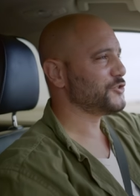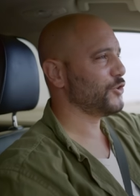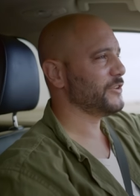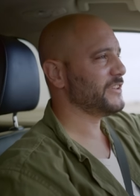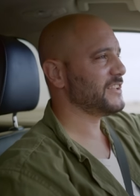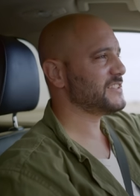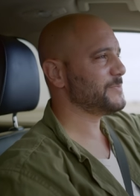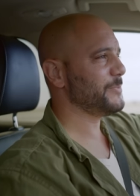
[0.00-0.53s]
A
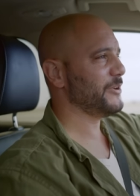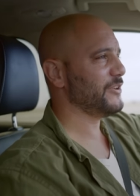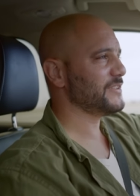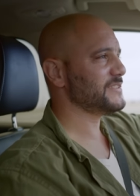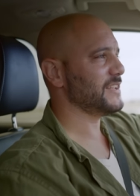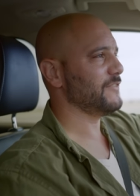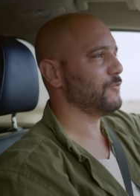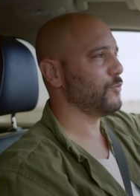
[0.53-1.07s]
joint
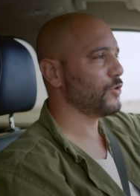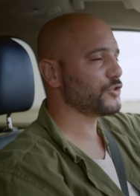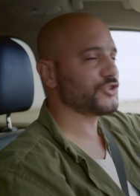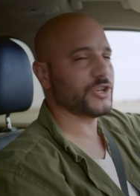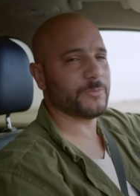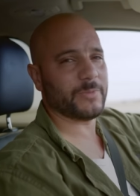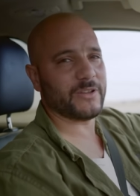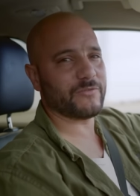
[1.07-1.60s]
experience of
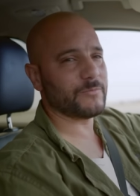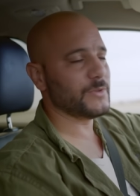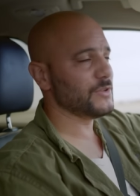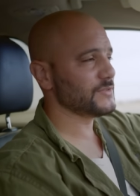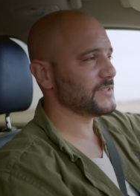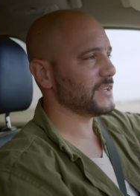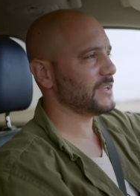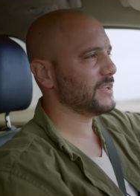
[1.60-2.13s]
worship, of
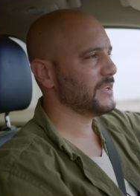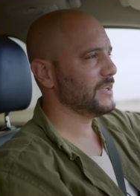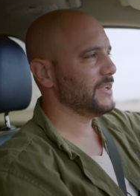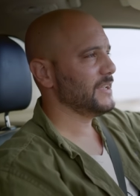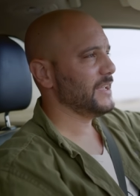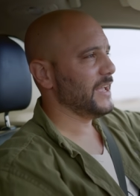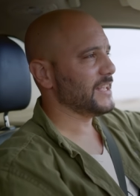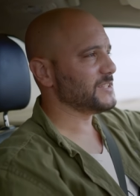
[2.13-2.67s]
music,
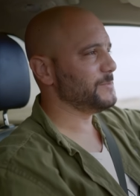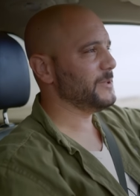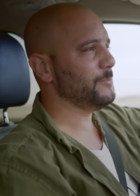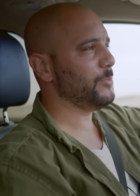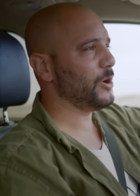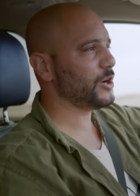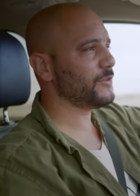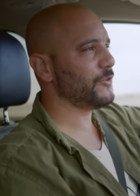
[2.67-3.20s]
has been
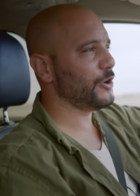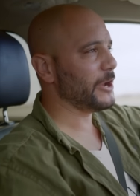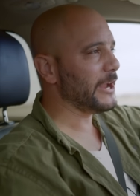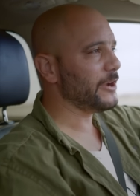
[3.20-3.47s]
part of our